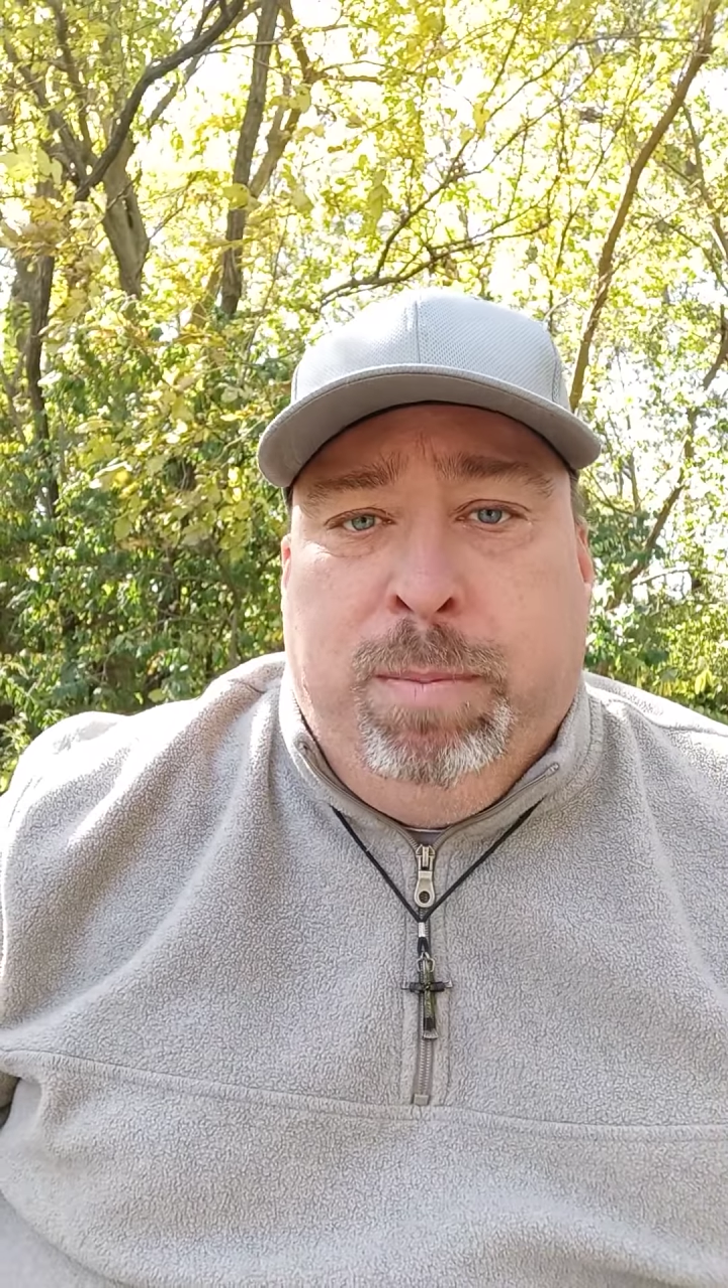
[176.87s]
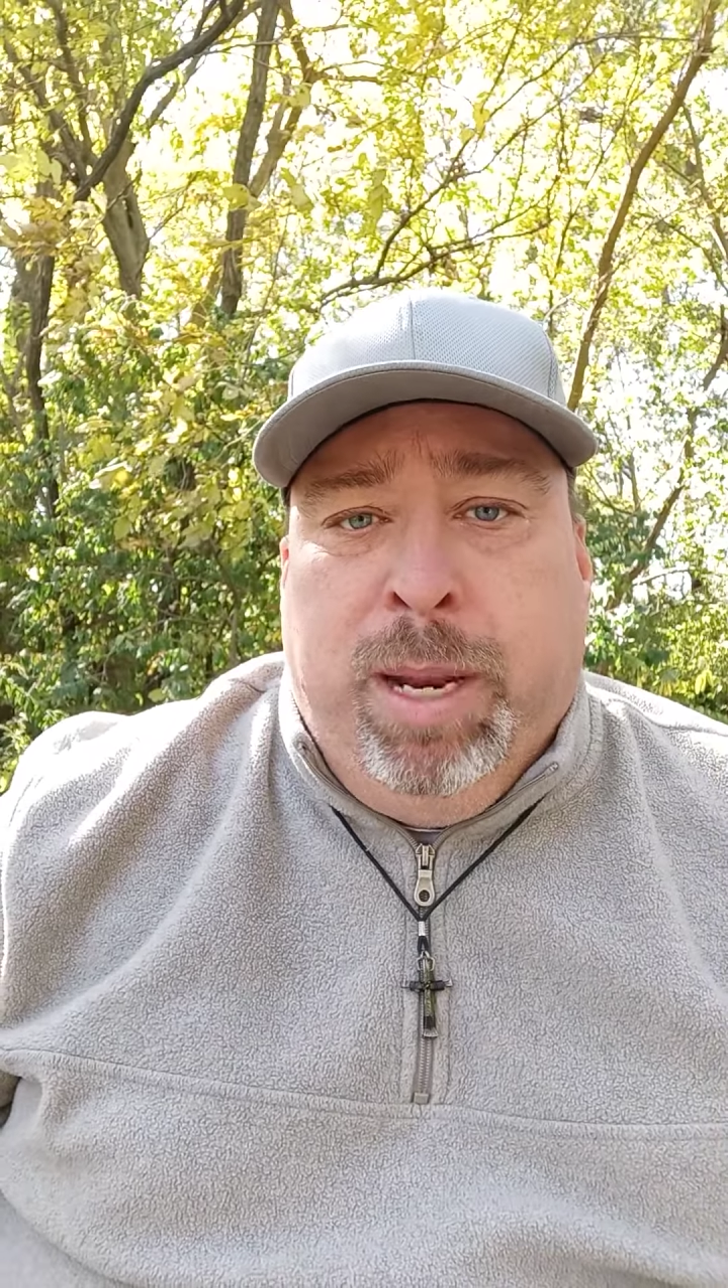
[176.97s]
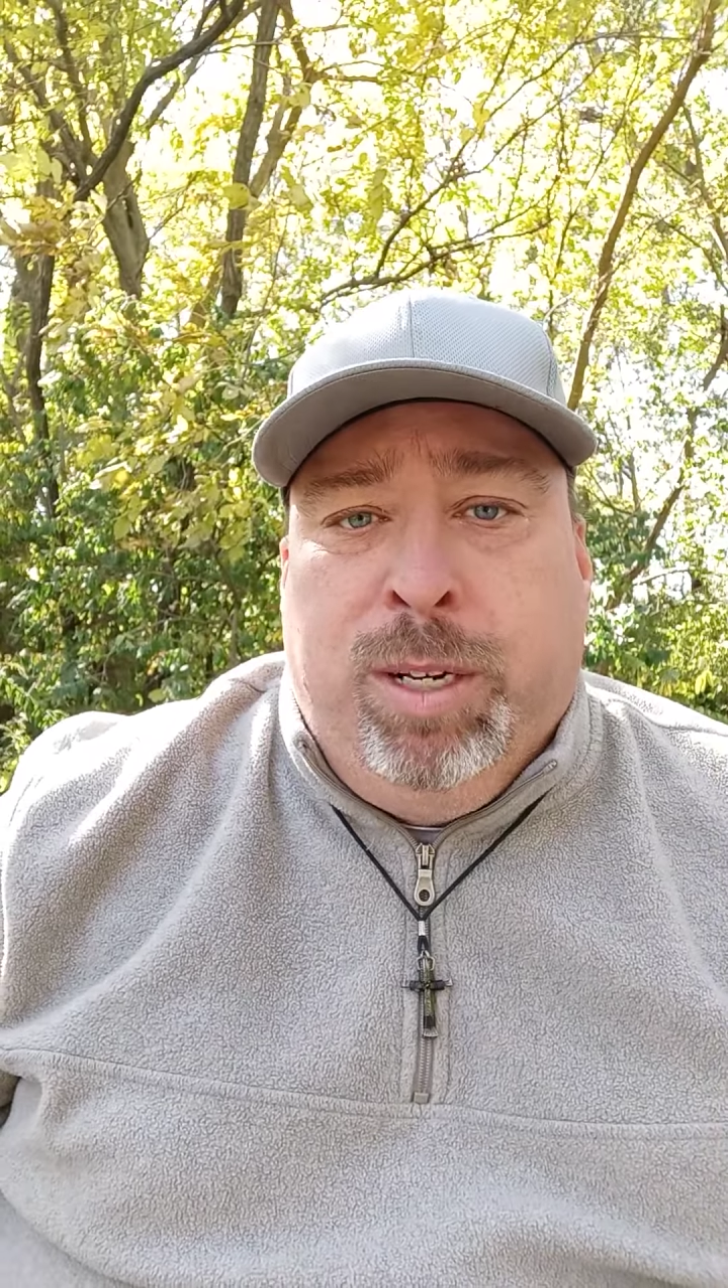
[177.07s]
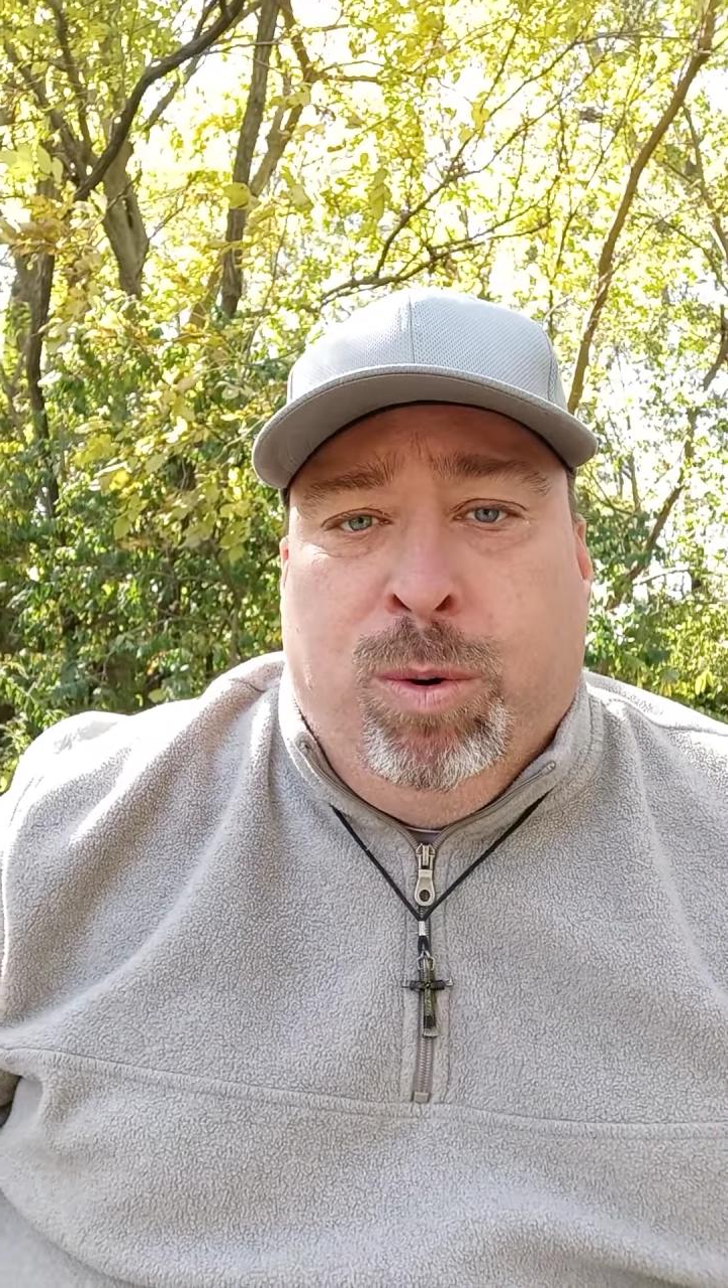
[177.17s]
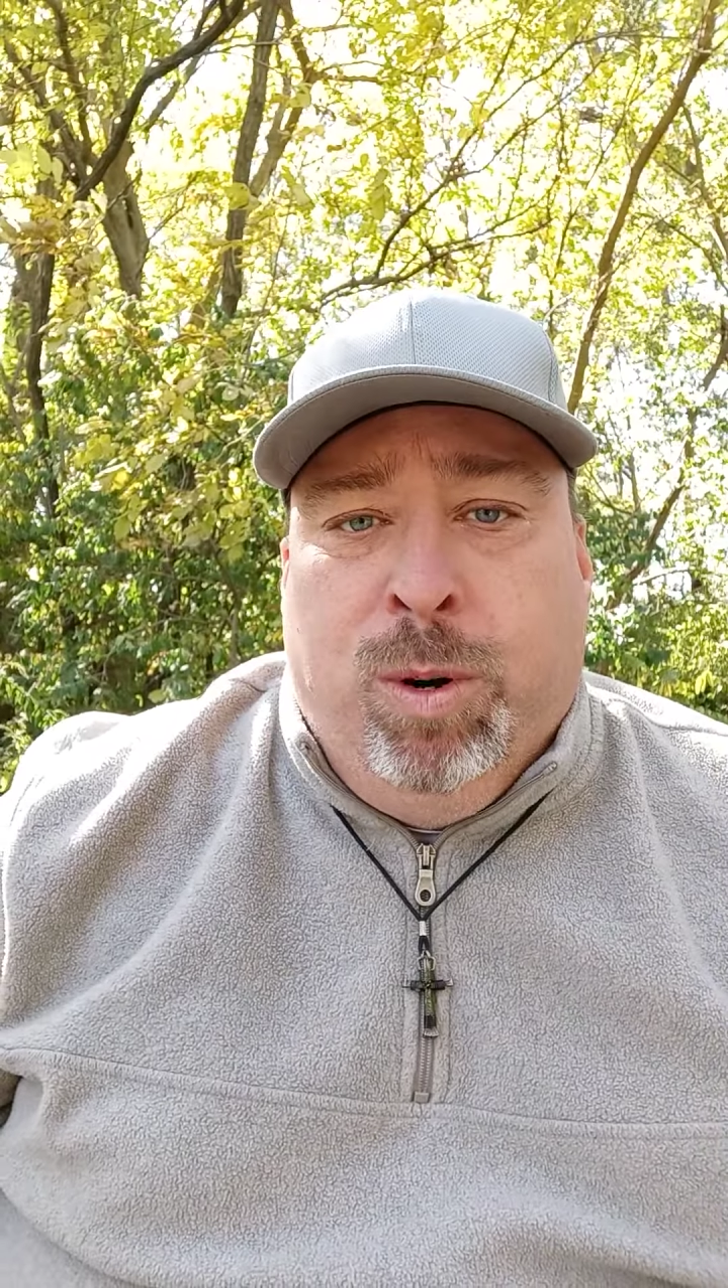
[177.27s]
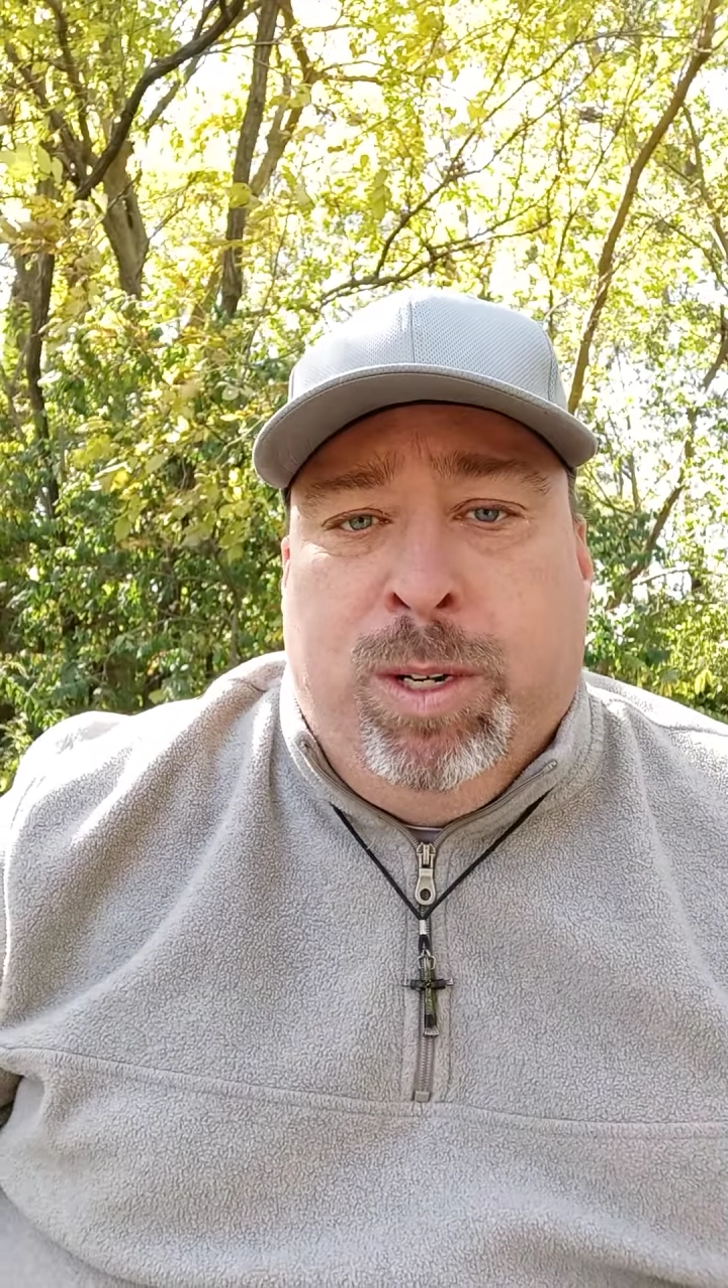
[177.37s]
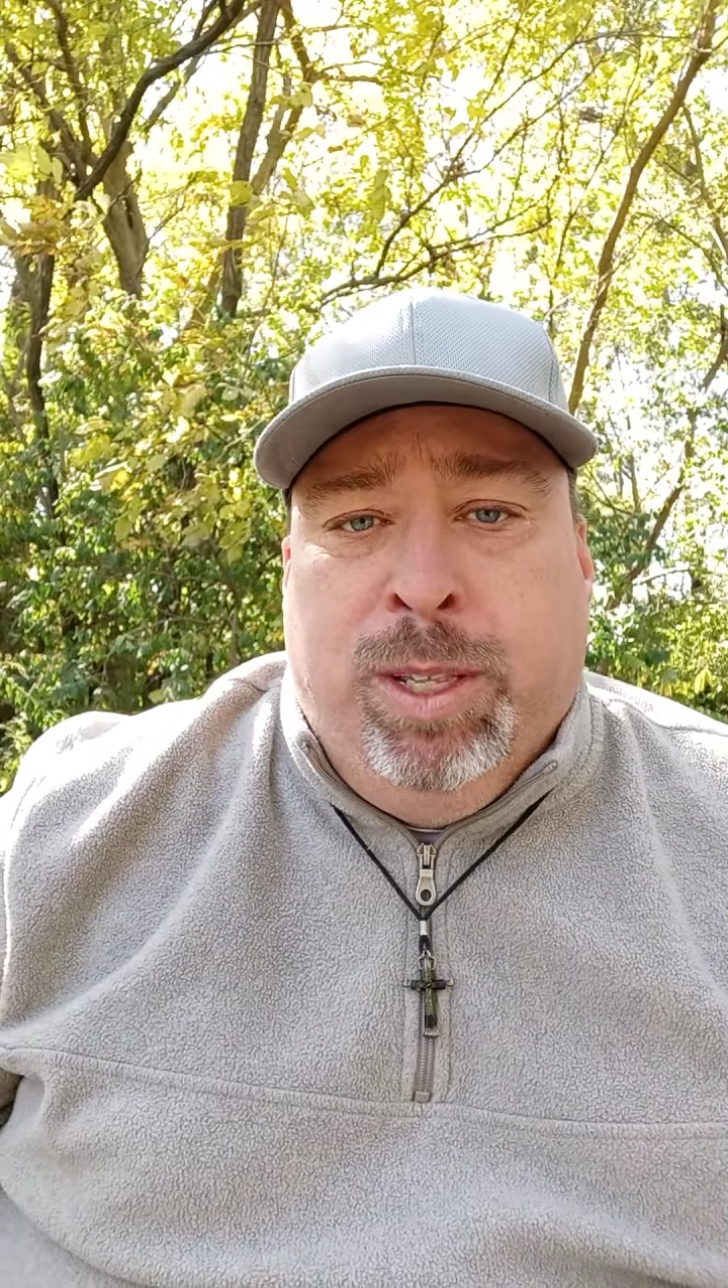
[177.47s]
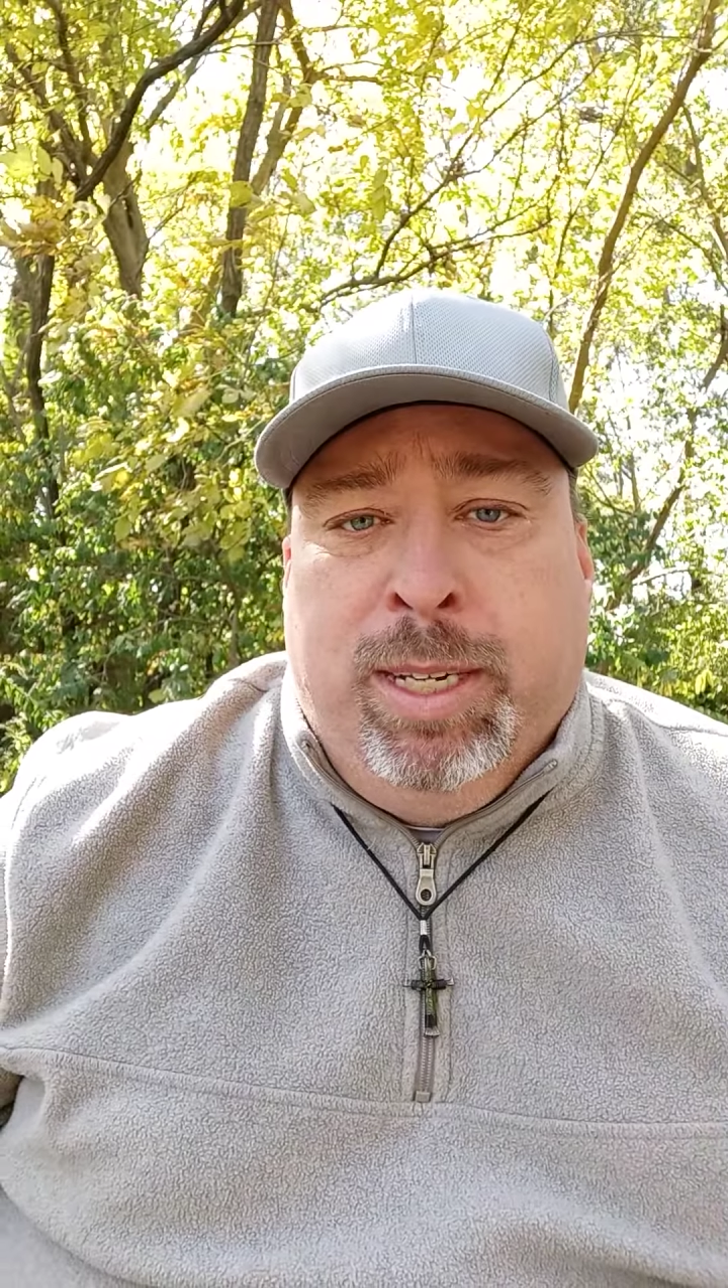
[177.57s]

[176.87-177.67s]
mentor to